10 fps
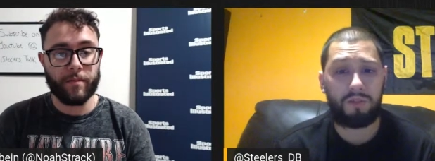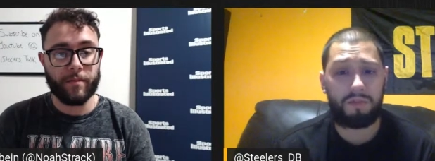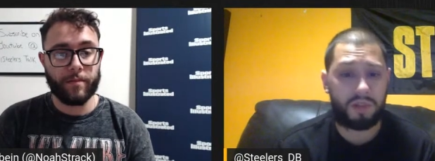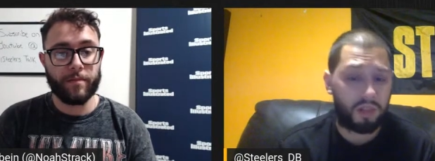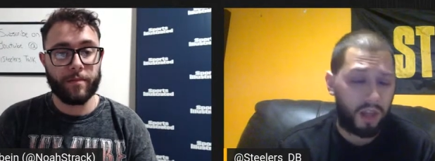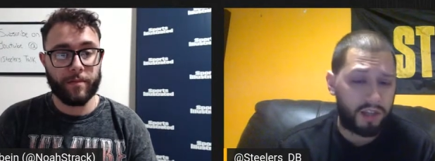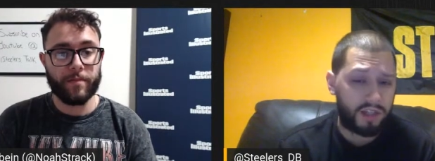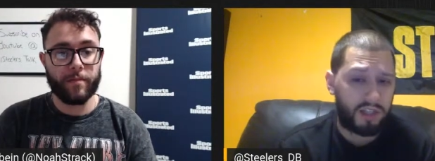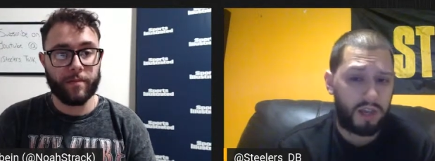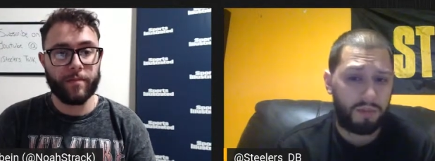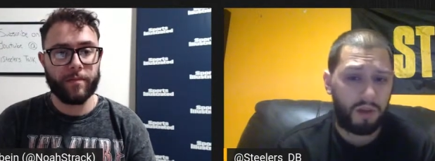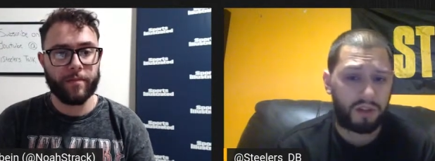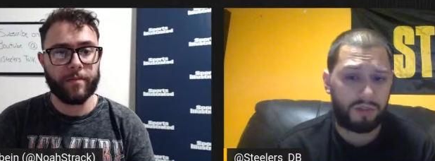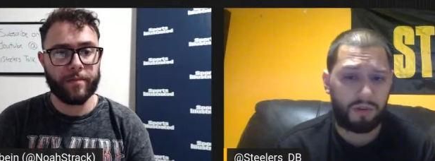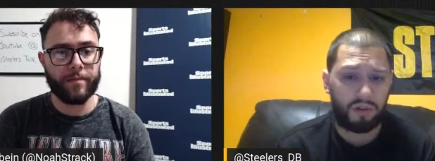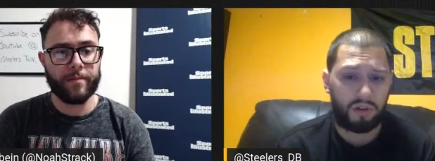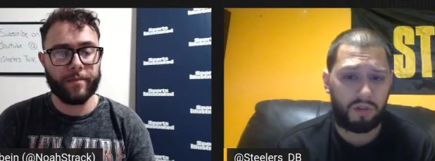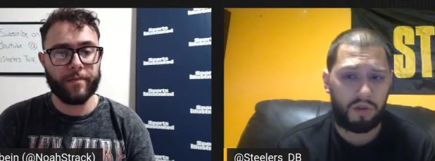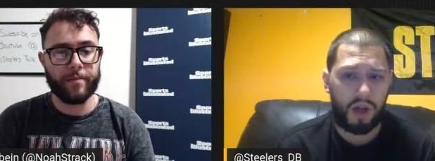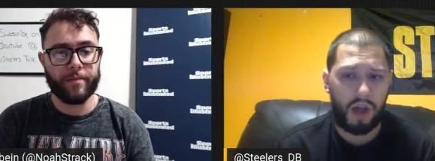Speaker 1: if to like just get Baltimore a little
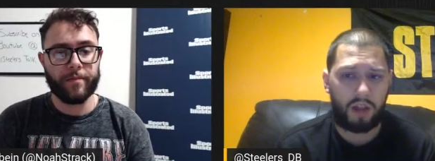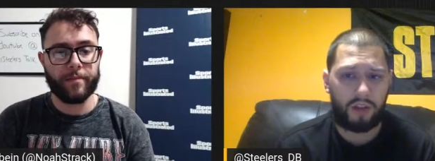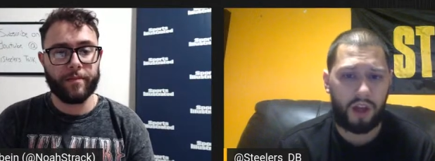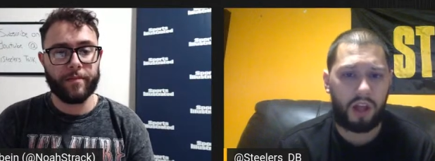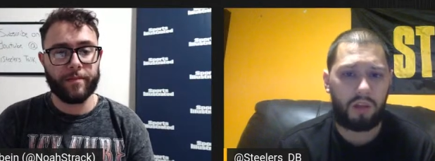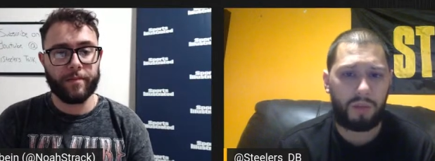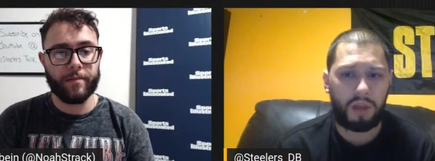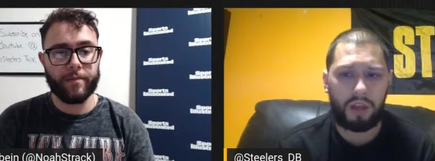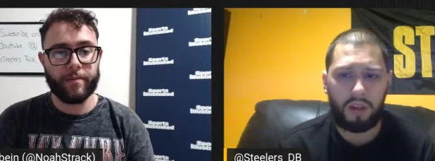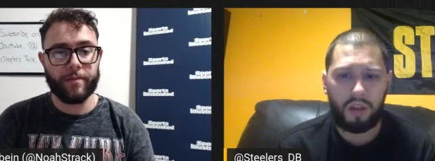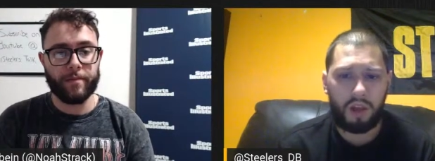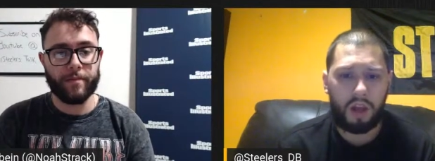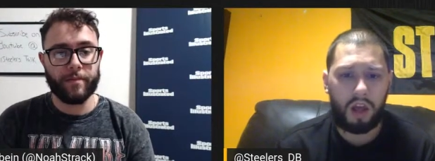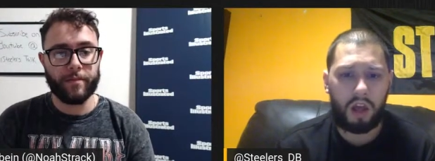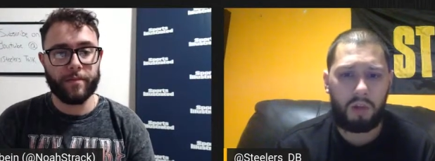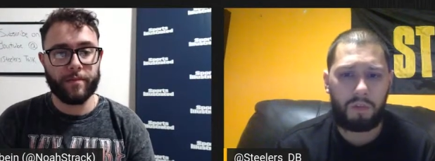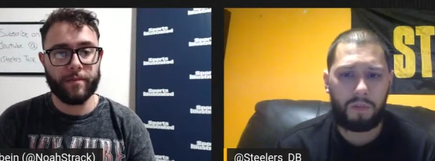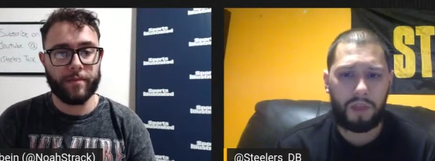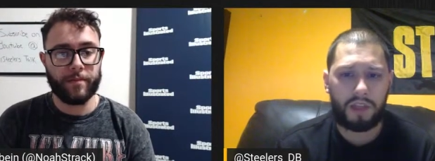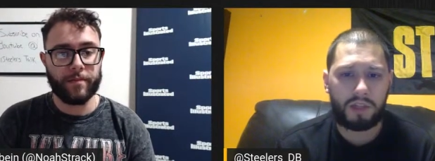more out of their element um,
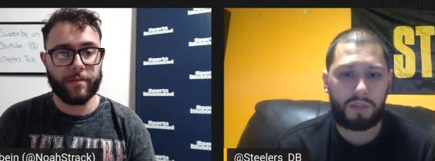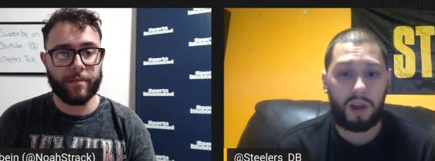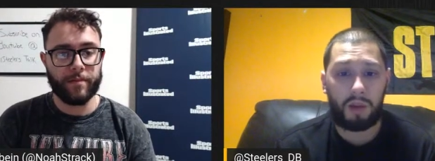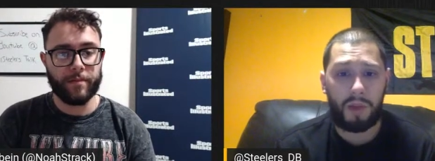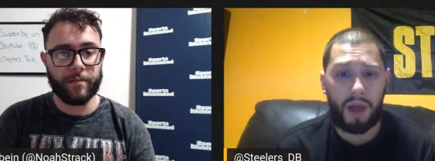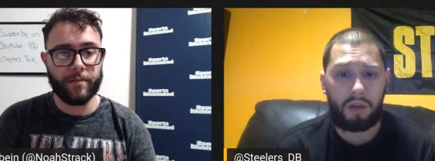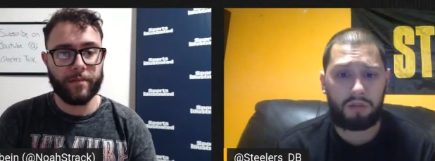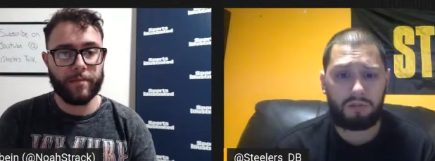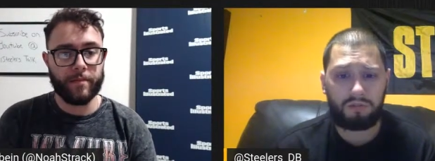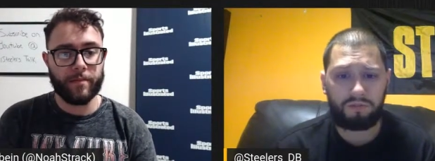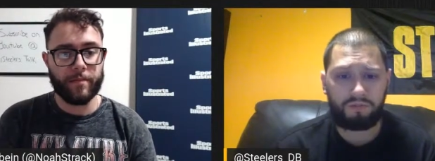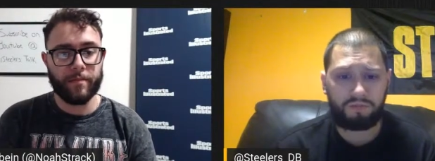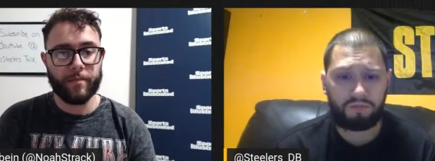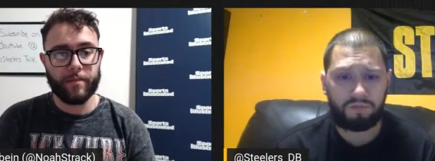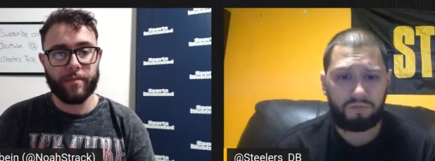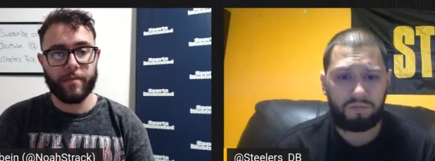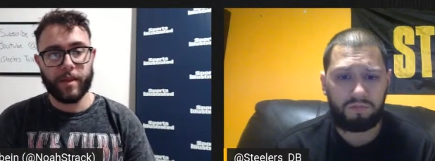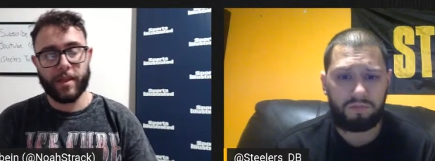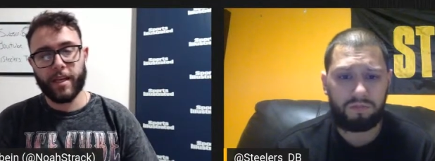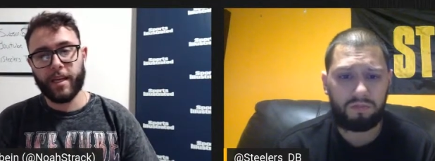and spread them out.
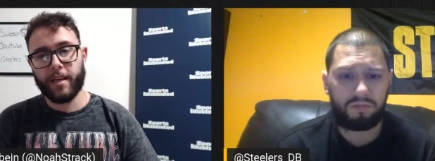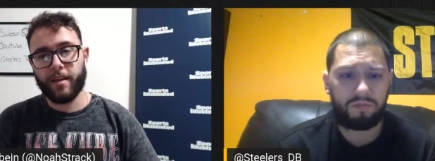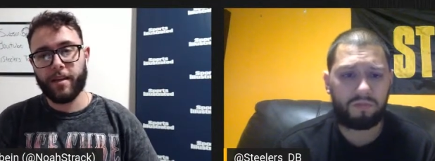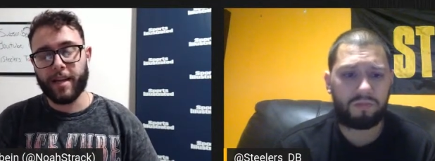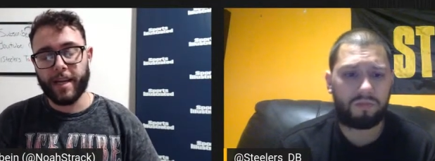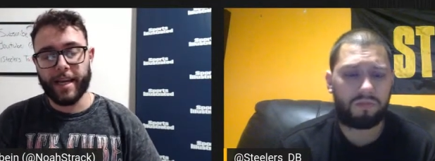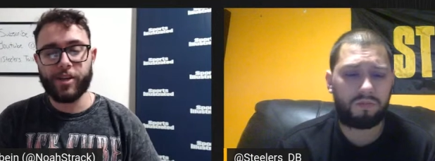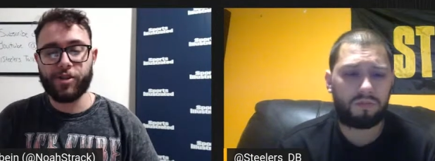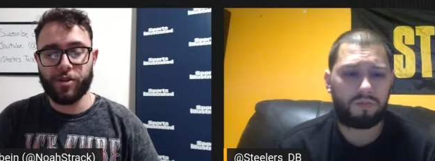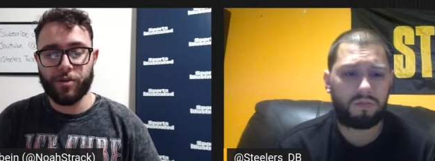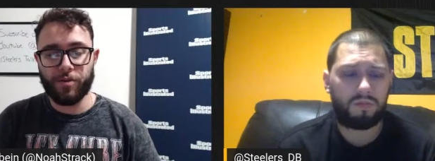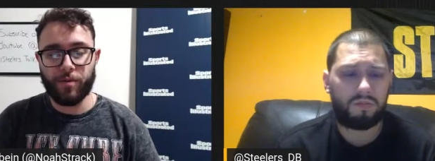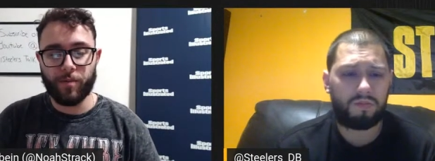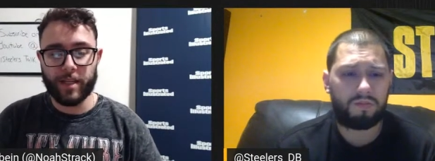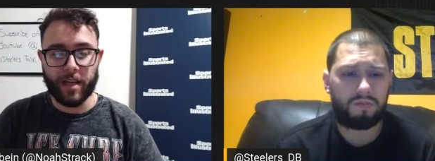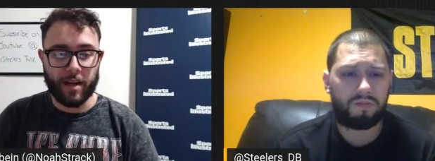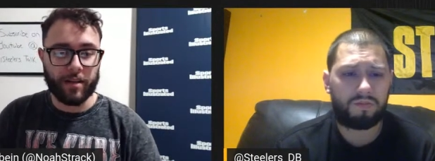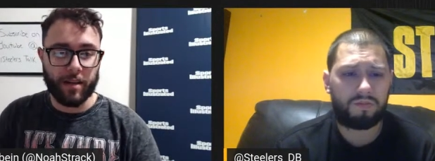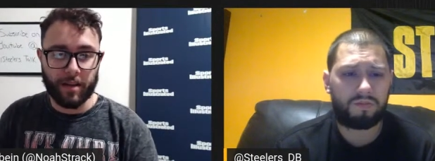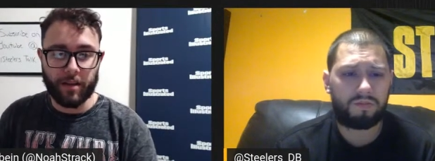
Speaker 2: The issue we talked
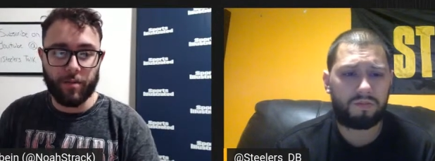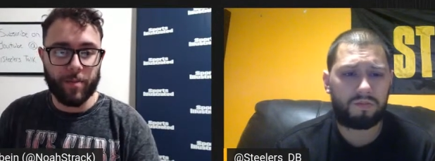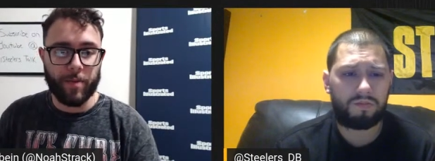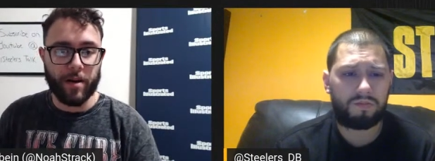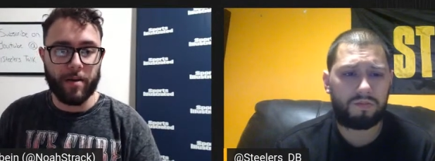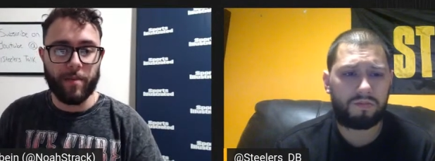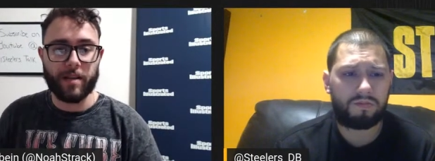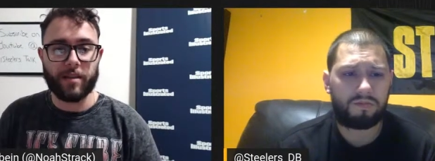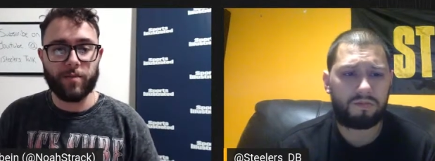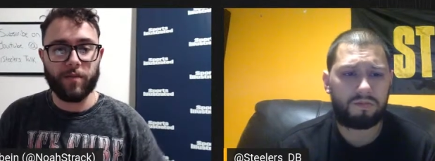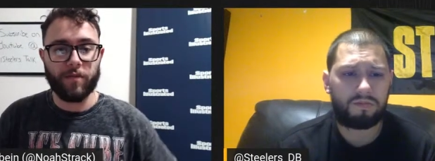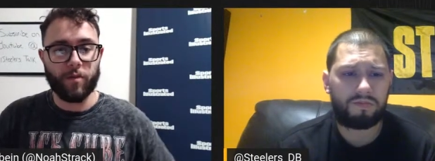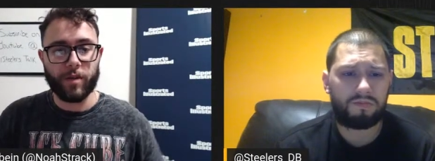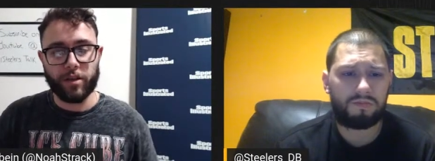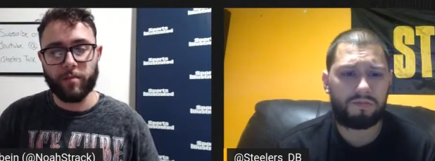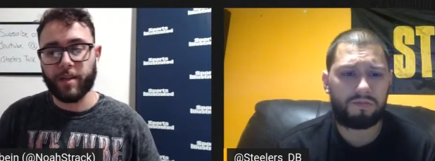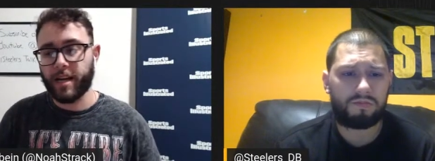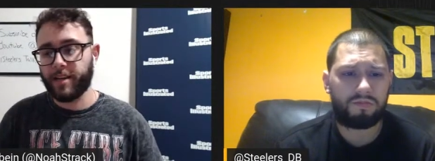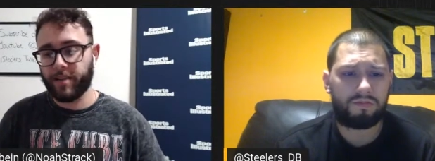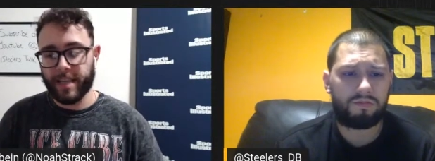a little bit about this before we jumped
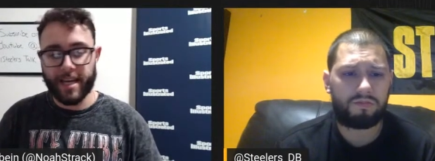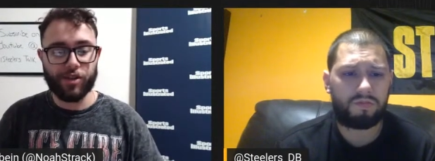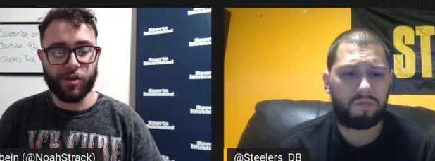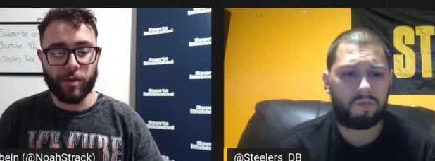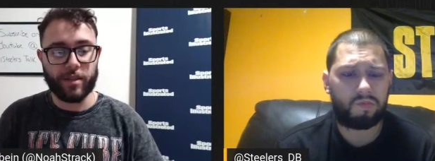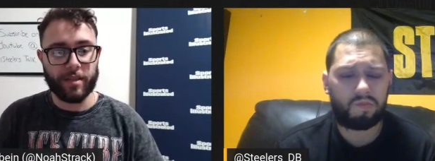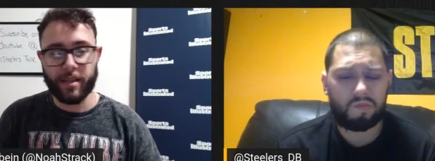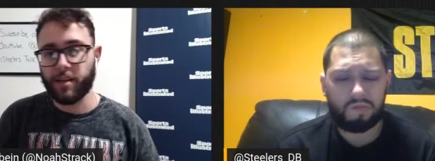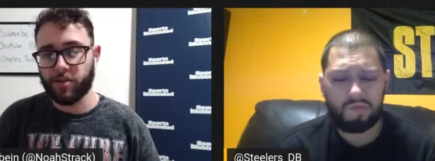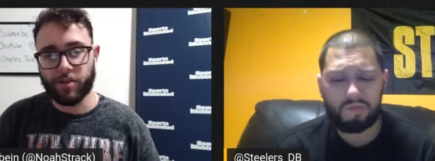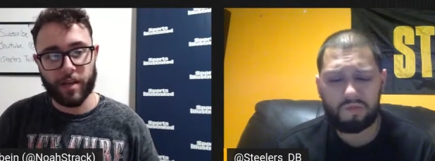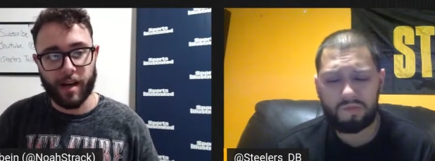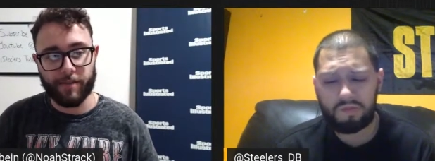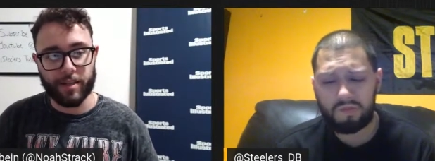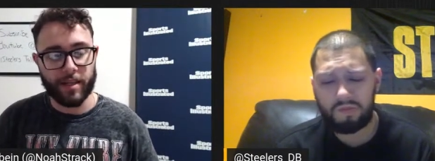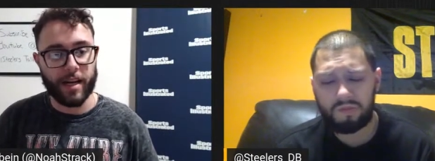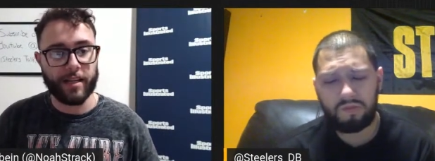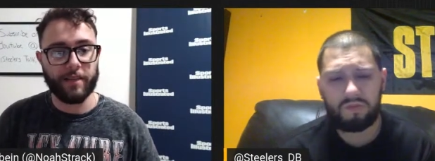on here. The issue with the Steelers, obviously on